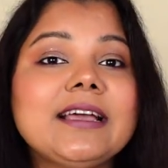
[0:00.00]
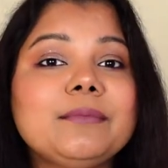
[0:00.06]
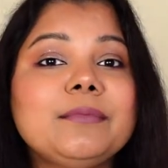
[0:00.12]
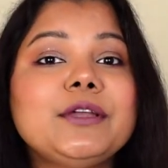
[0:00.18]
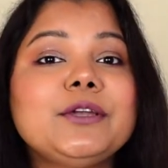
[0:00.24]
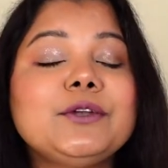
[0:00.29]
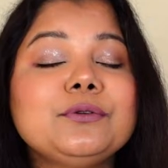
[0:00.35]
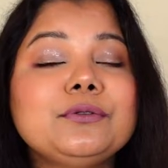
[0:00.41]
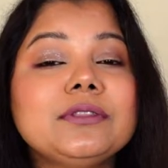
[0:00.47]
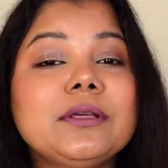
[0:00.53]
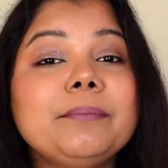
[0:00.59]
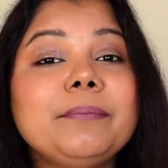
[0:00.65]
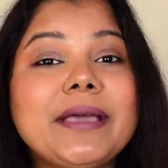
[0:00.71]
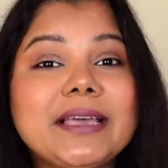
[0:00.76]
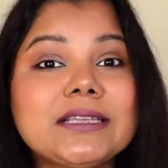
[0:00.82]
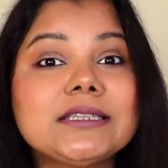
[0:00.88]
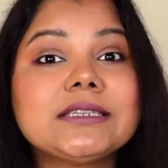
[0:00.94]
come into the
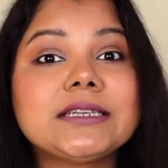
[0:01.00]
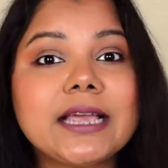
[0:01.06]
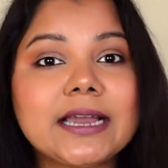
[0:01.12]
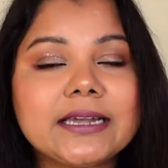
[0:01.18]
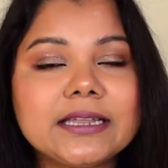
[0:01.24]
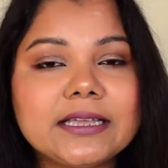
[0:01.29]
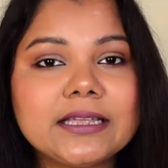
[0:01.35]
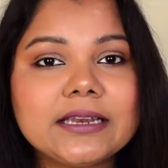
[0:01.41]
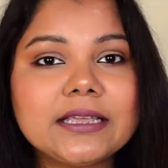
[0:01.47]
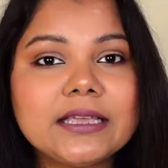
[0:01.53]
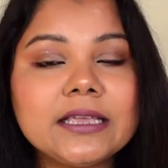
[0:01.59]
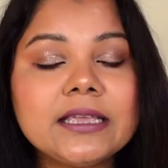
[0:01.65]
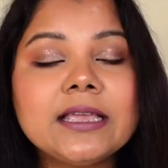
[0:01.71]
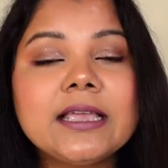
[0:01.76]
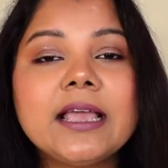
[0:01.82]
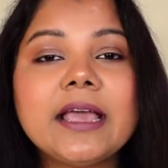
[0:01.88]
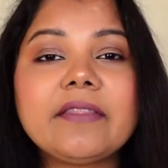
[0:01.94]
best
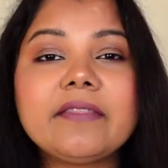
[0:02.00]
category,